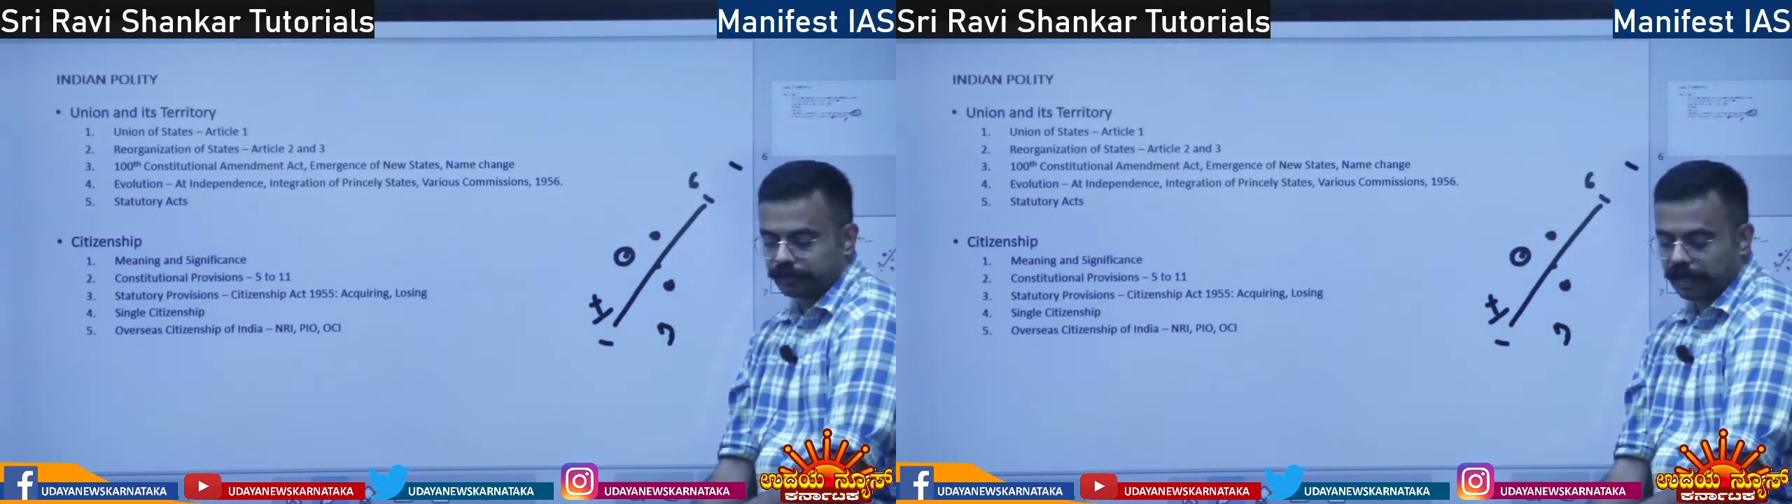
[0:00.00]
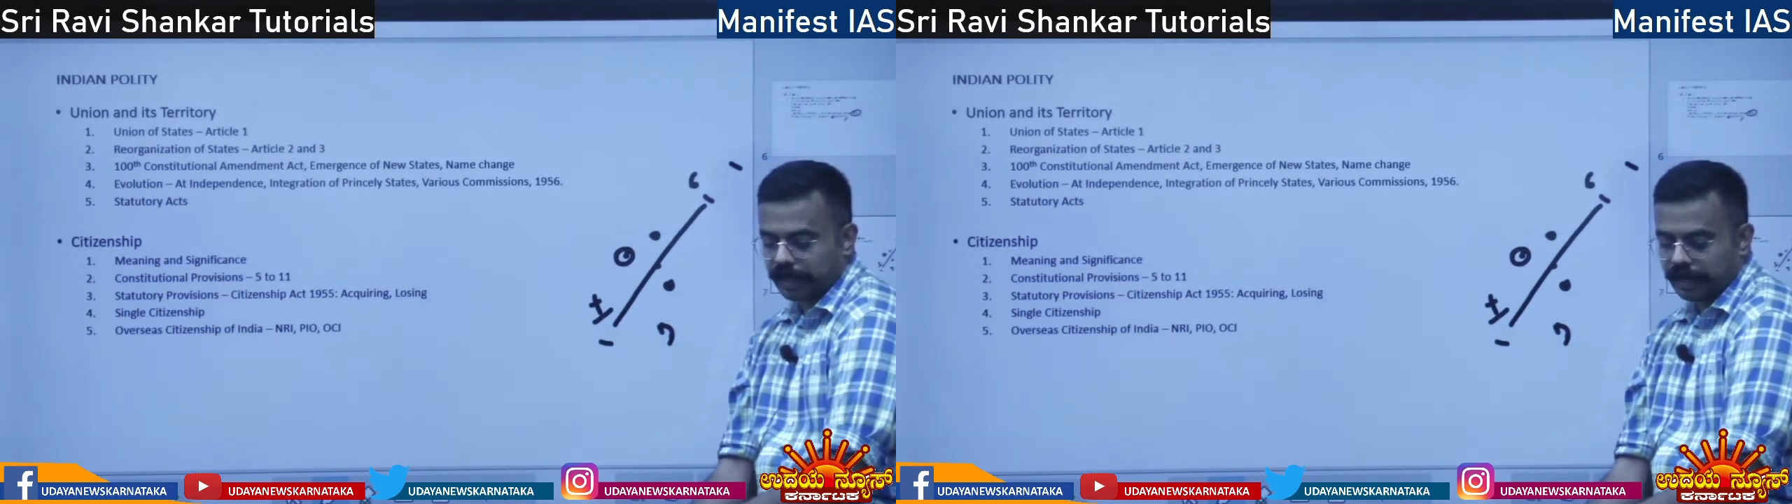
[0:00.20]

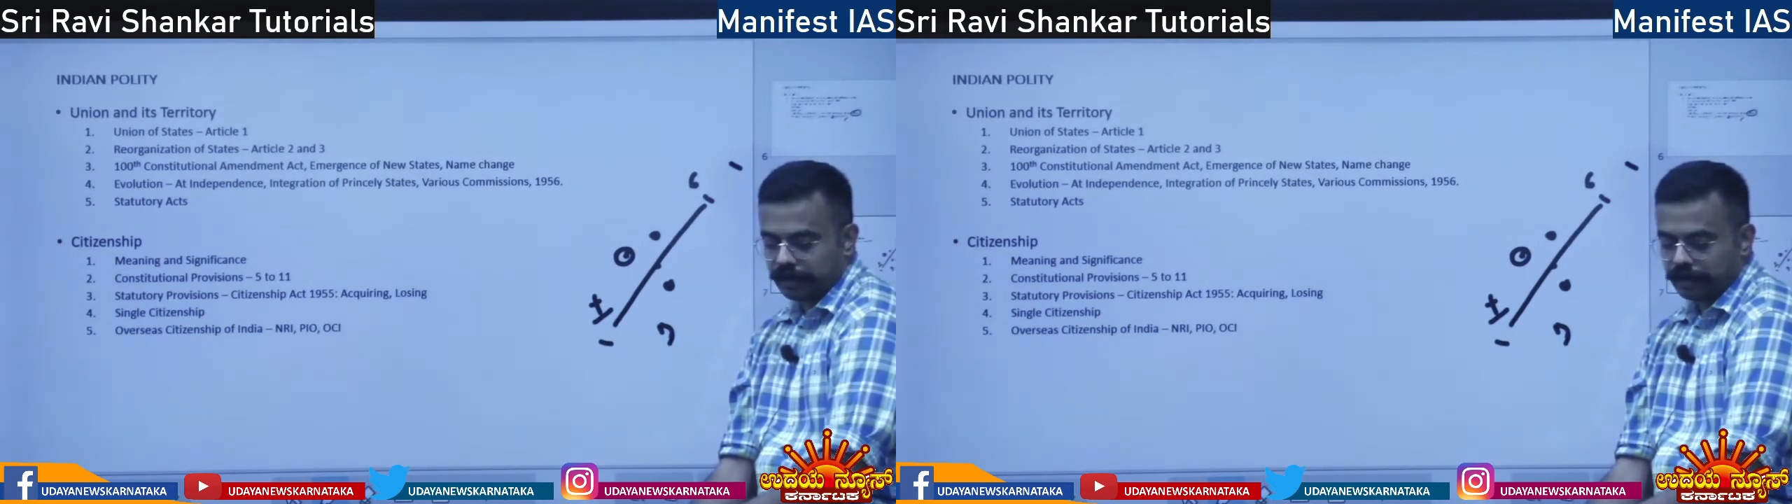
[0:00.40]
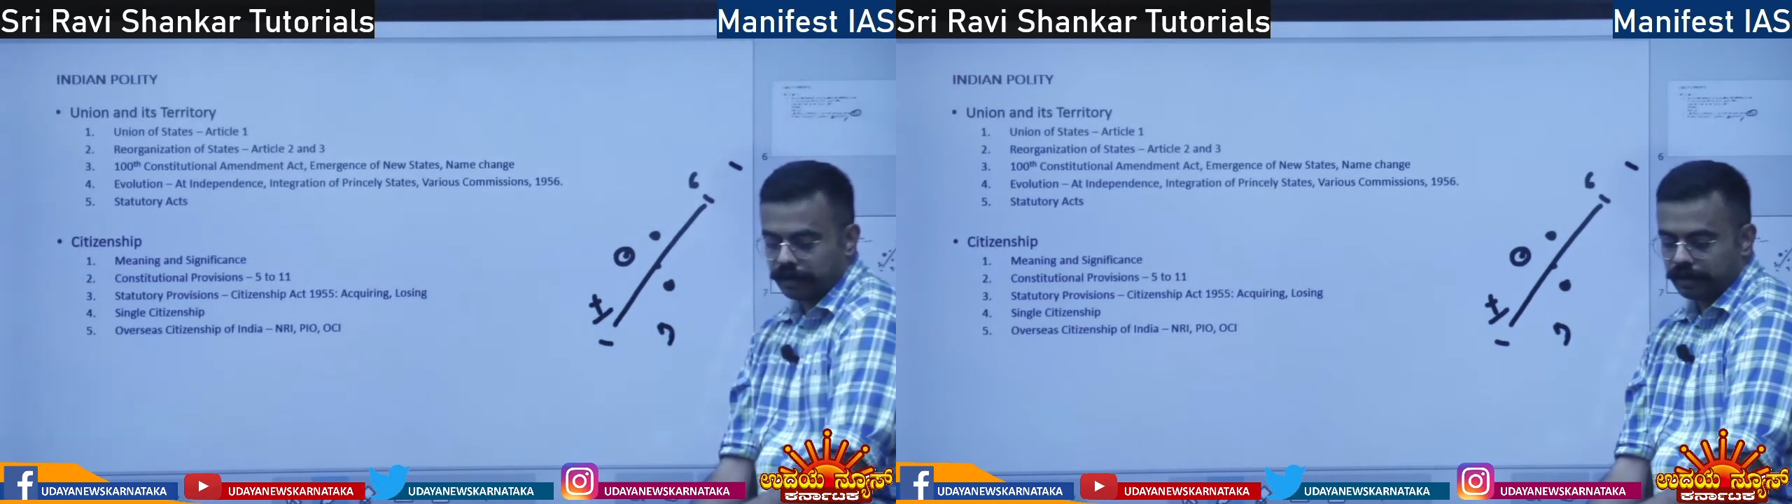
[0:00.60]

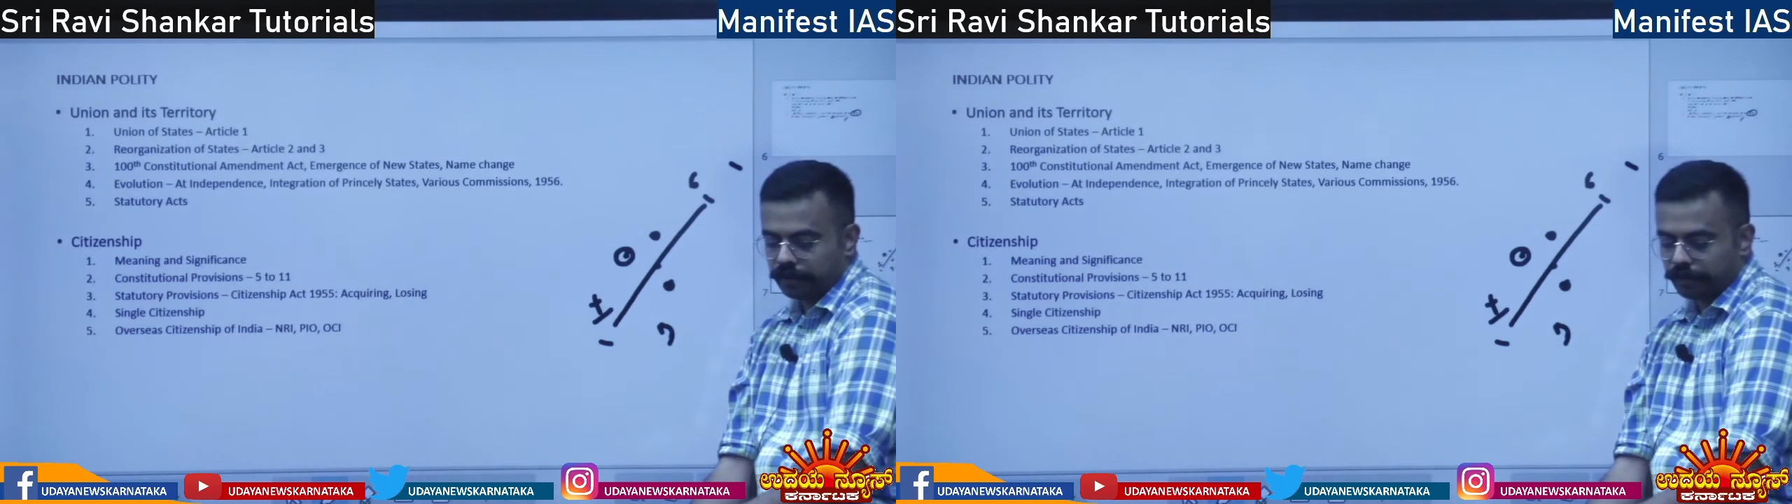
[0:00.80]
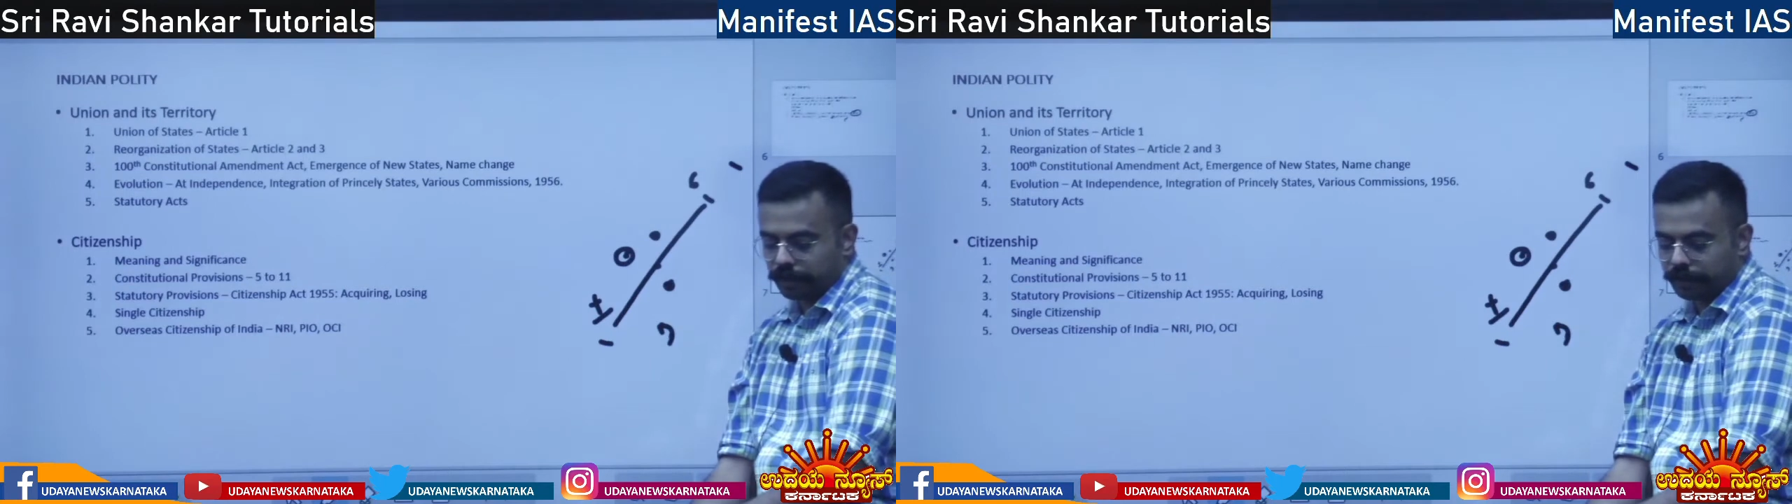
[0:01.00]
and
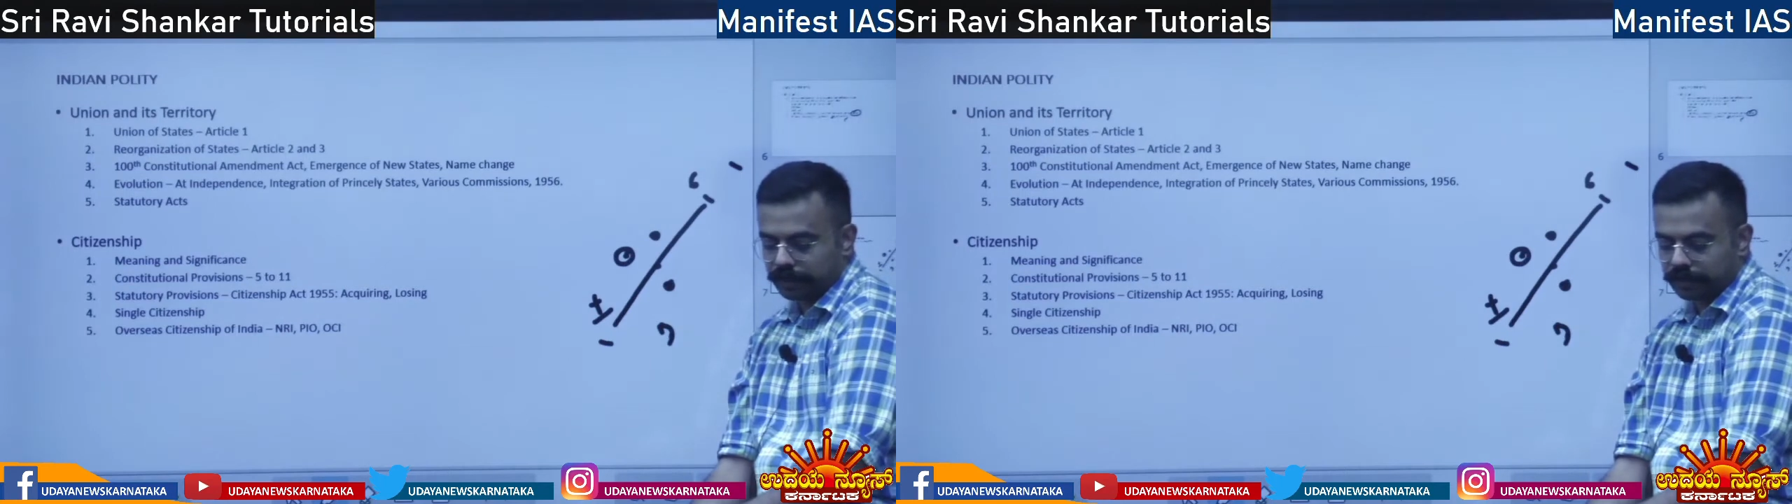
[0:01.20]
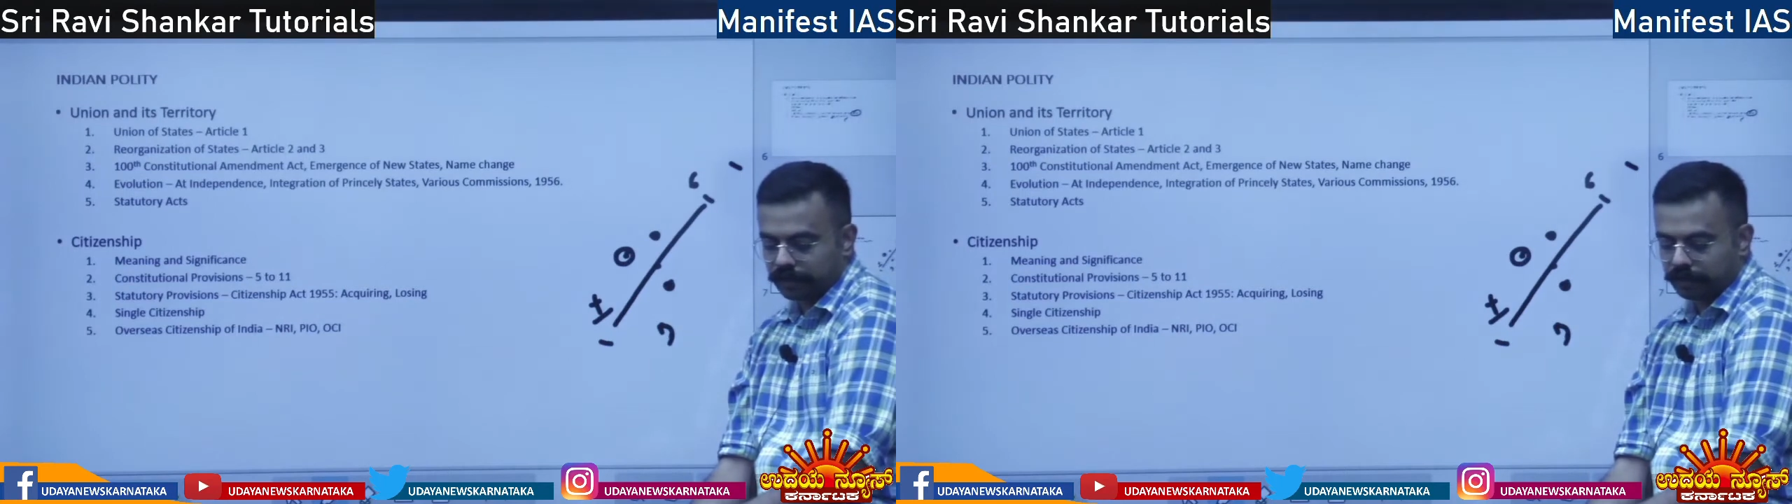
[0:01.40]

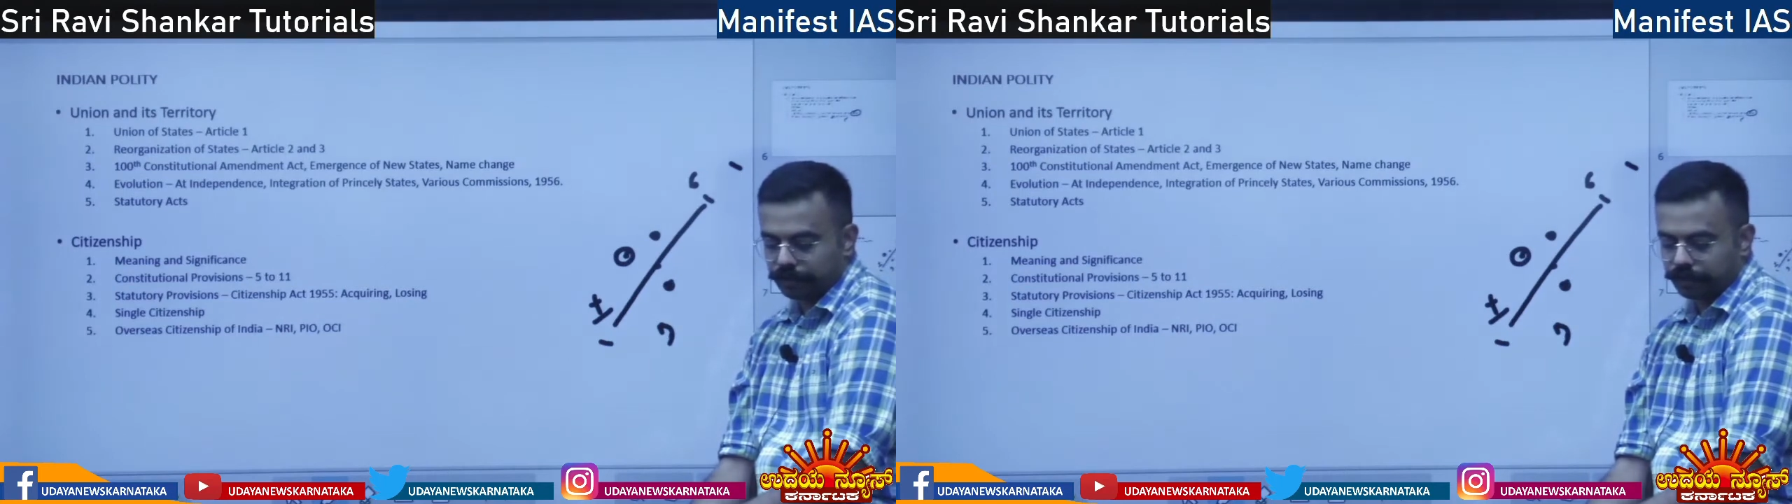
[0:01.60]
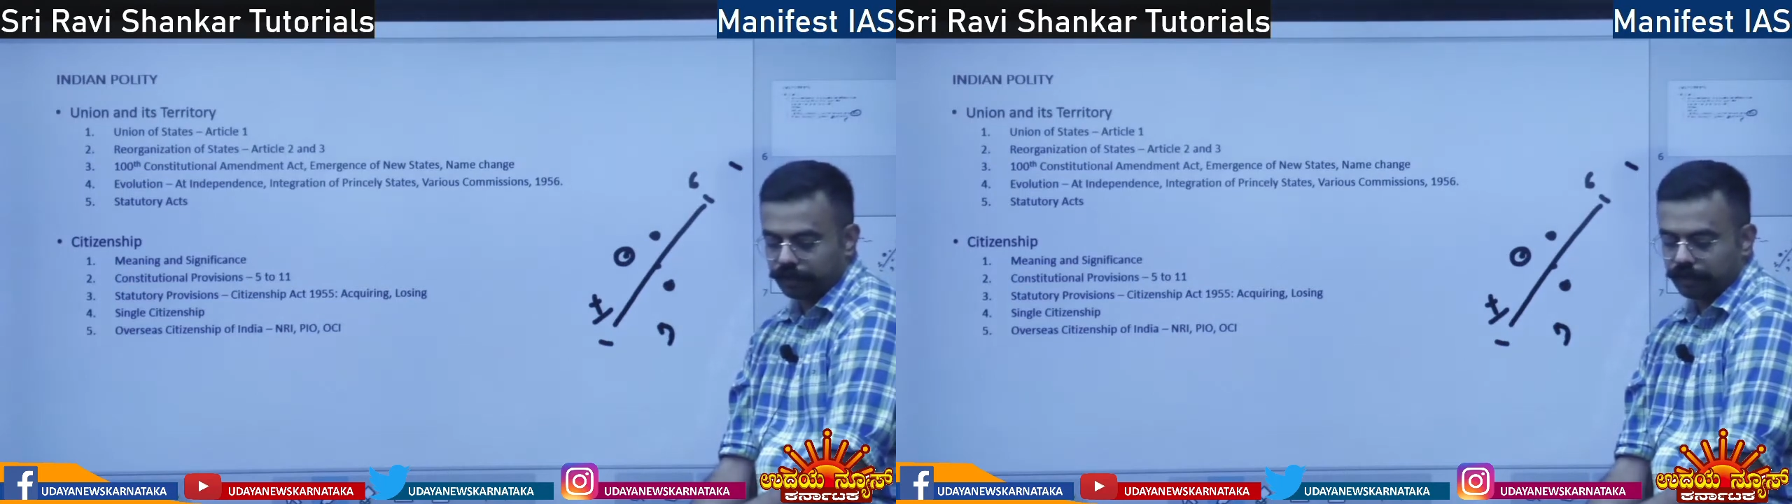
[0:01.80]
formation of